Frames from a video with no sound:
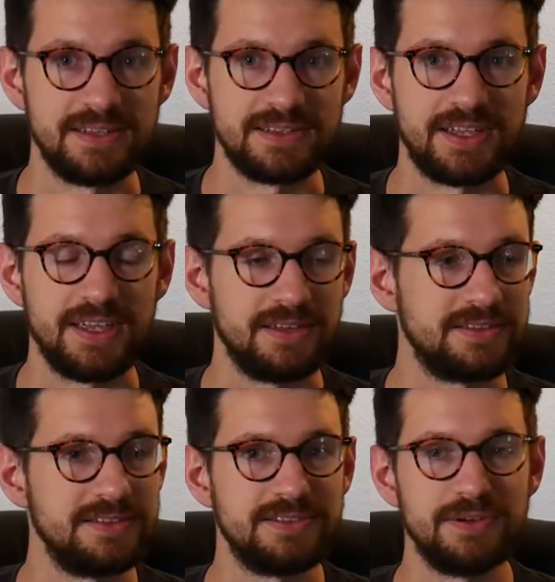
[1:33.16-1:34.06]
as a kid
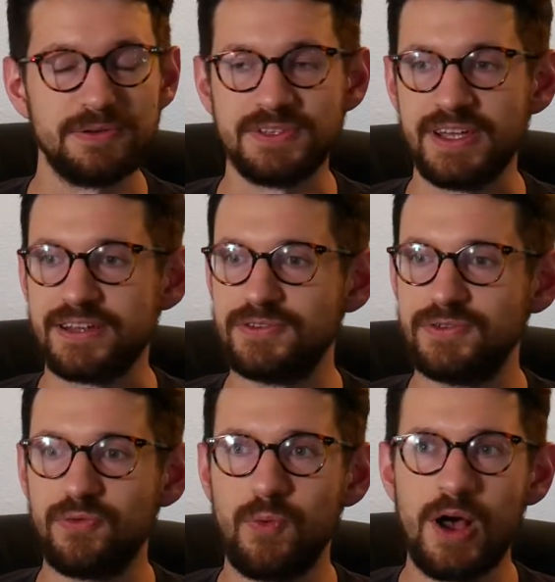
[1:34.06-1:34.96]
since I was like
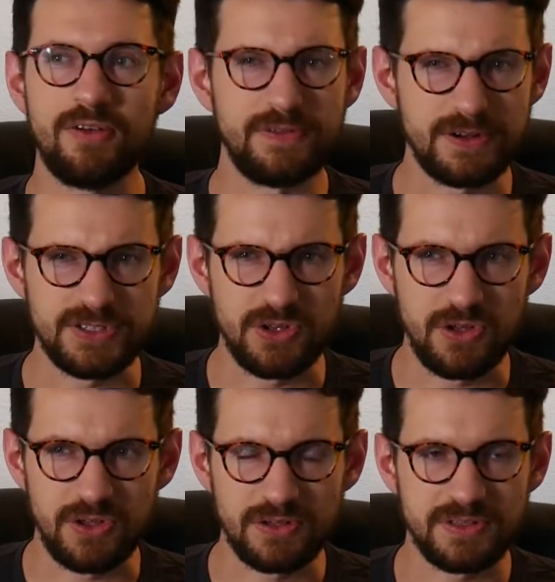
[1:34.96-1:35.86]
12 years
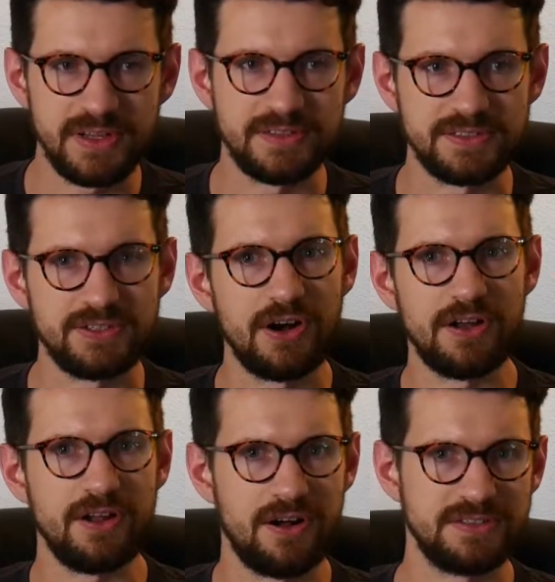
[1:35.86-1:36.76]
old and
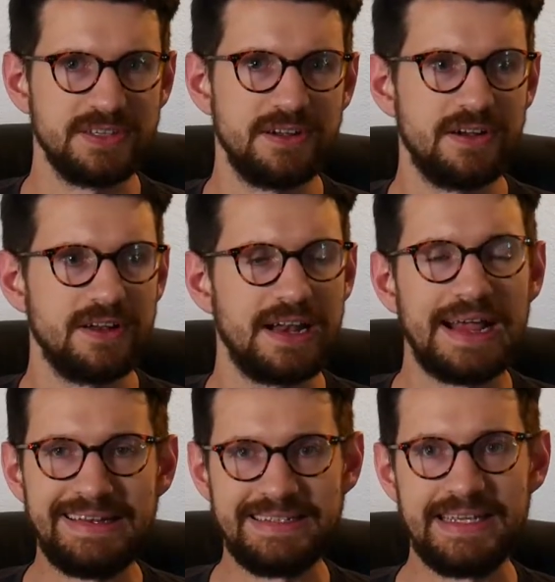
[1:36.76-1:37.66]
started ArtCenter at
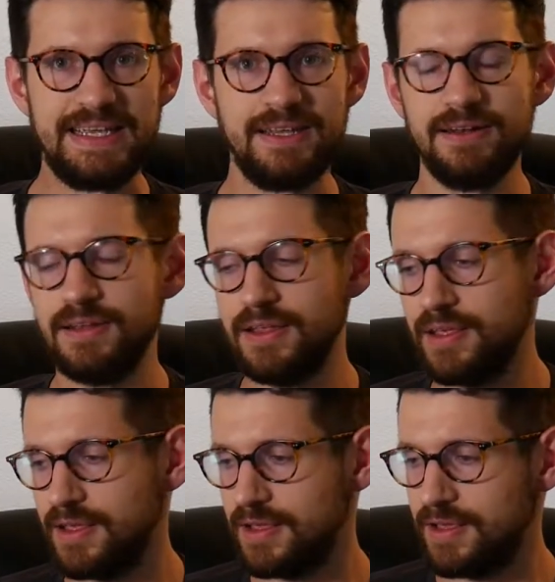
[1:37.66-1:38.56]
19.
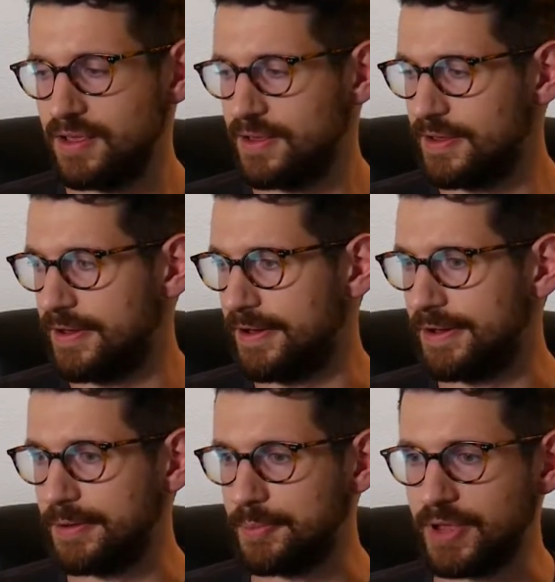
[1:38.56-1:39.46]

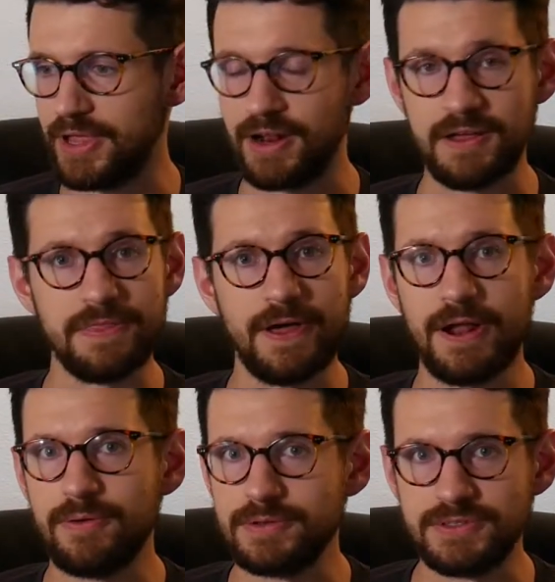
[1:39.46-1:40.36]
And I thought
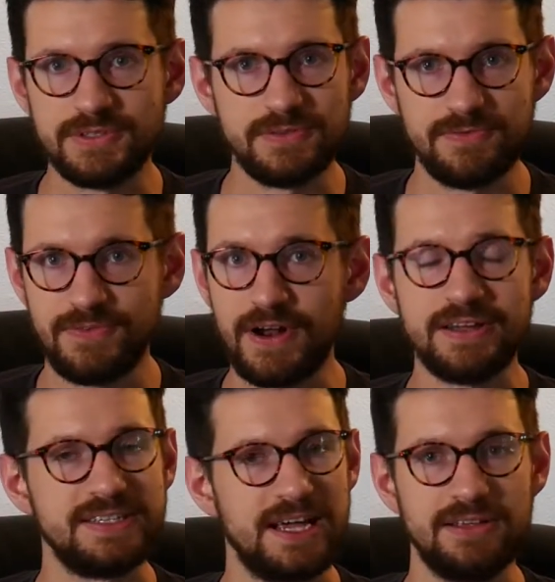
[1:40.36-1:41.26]
I was
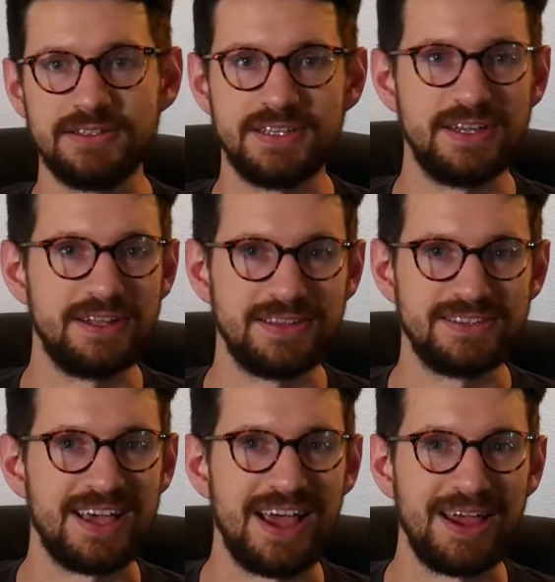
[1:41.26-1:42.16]
very talented at the
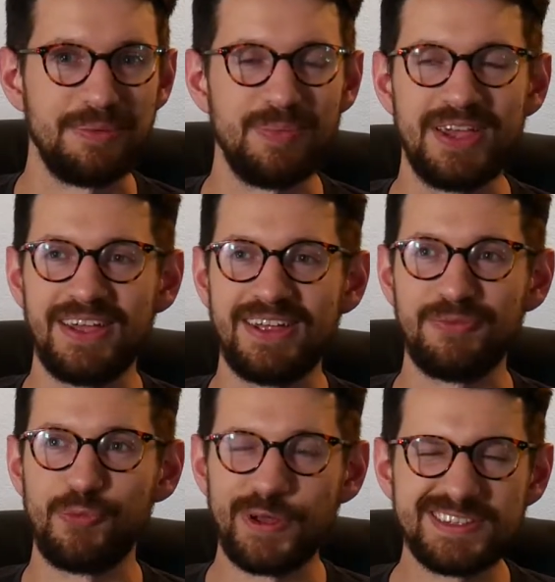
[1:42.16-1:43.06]
time.
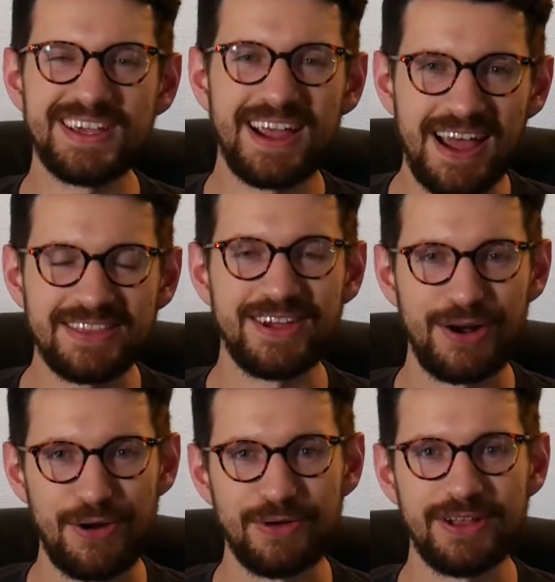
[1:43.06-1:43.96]
And once I got there,
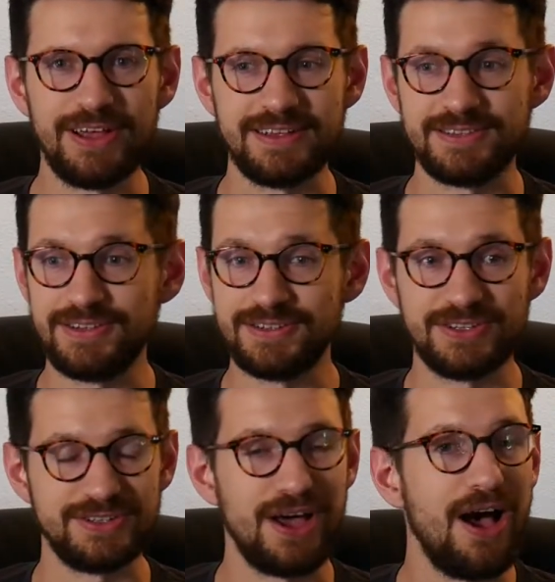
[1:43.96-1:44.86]
I realized there's
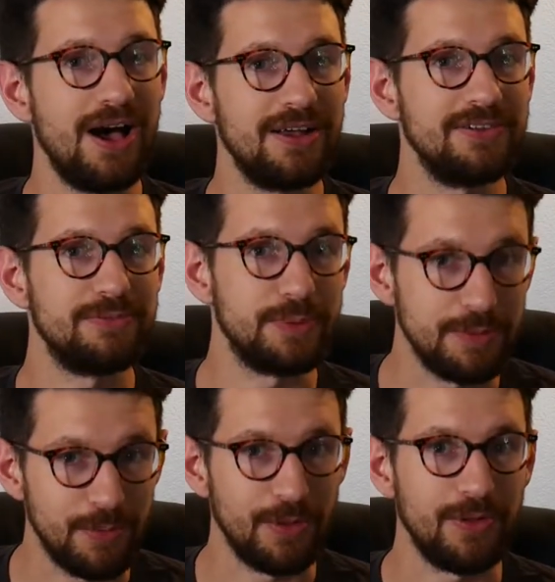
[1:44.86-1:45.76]
a ton of
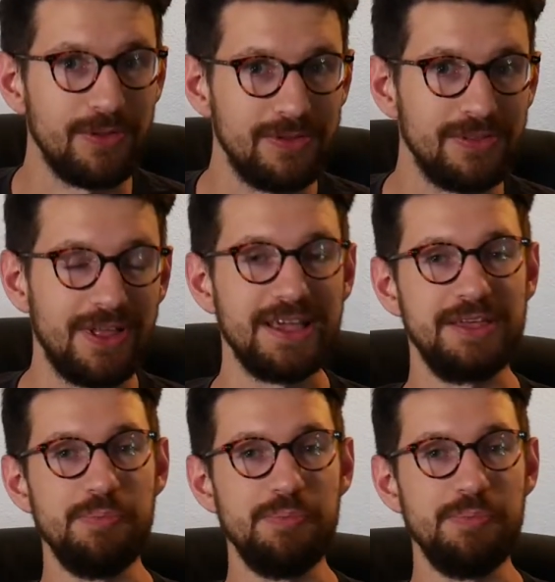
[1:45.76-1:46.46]
people like